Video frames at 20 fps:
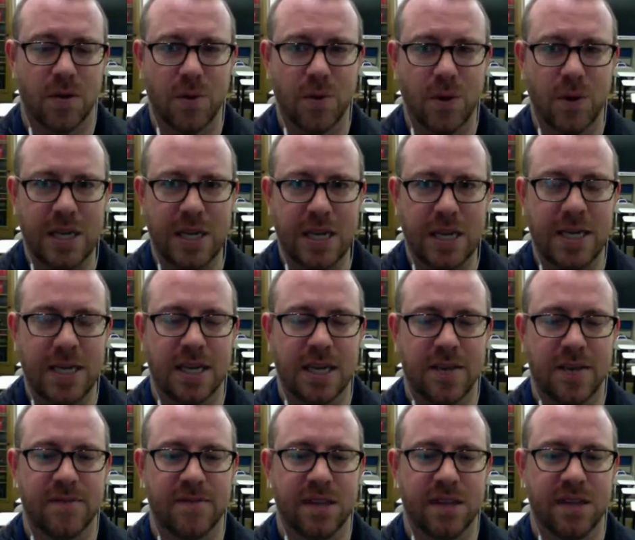need to
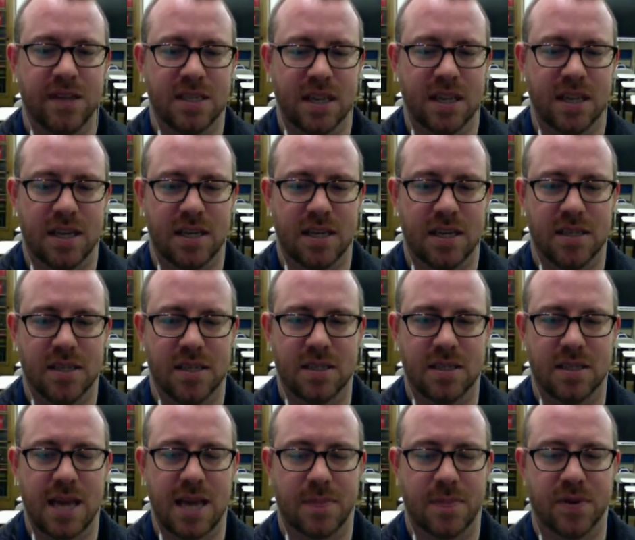give these kids
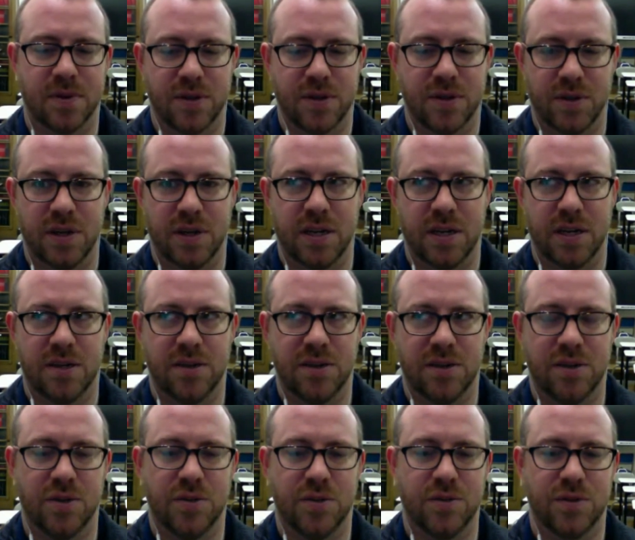the opportunity
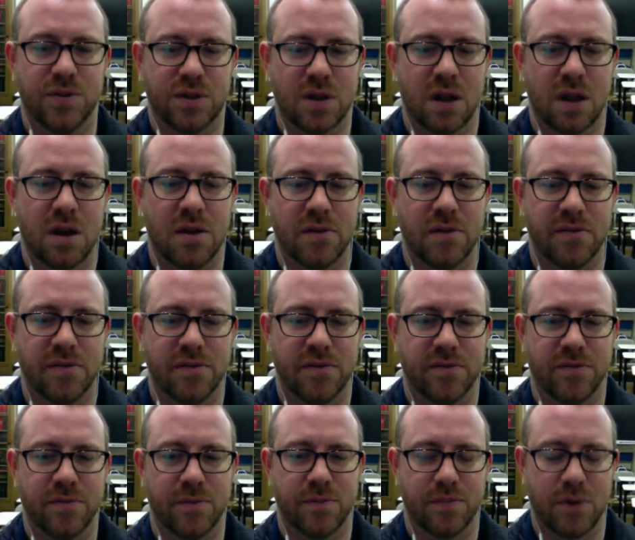to solve
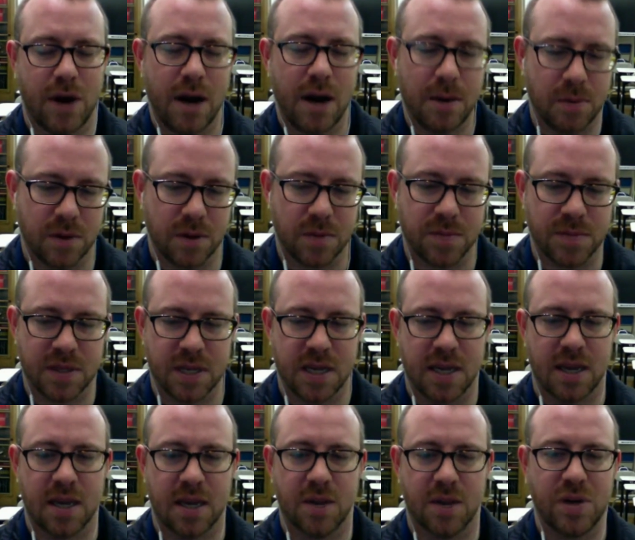problems,
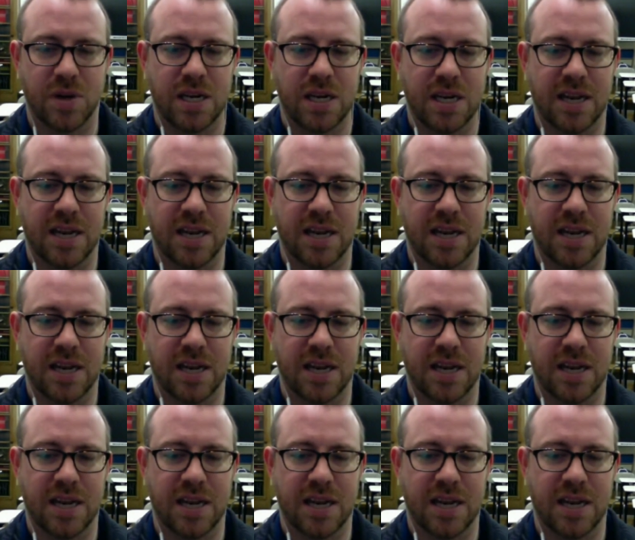and we need to give